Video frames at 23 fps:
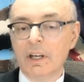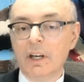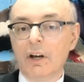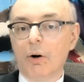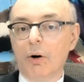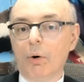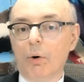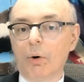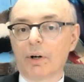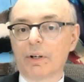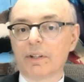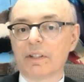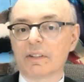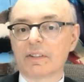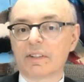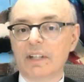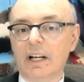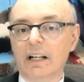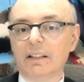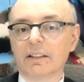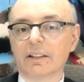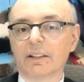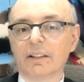or the
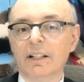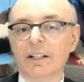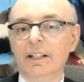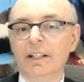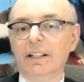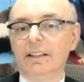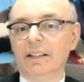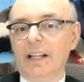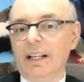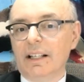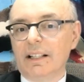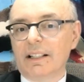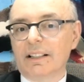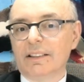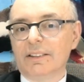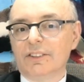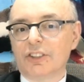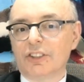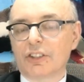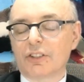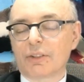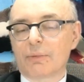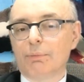seller, they can
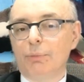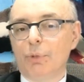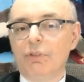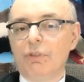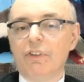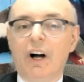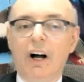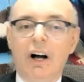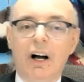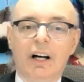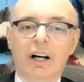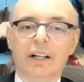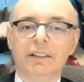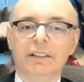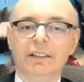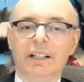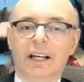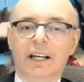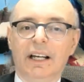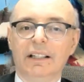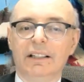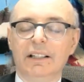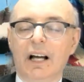just move on
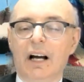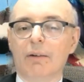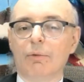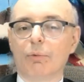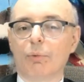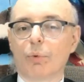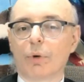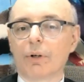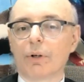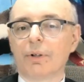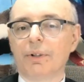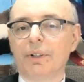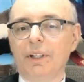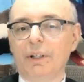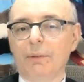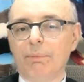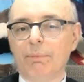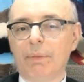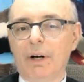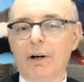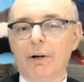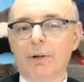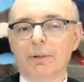and not worry
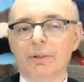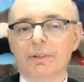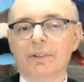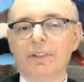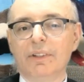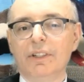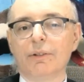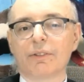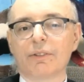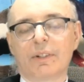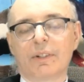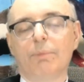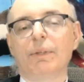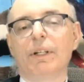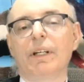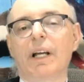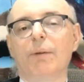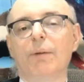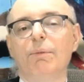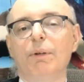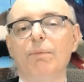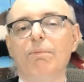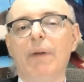about somebody
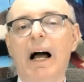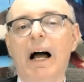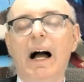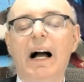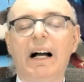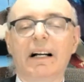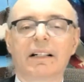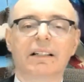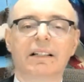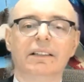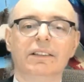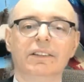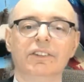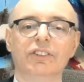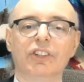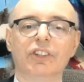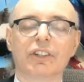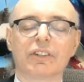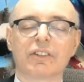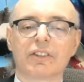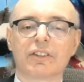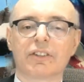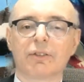coming back and
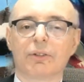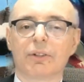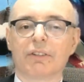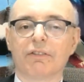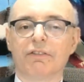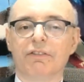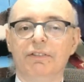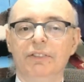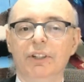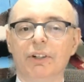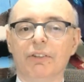just sort of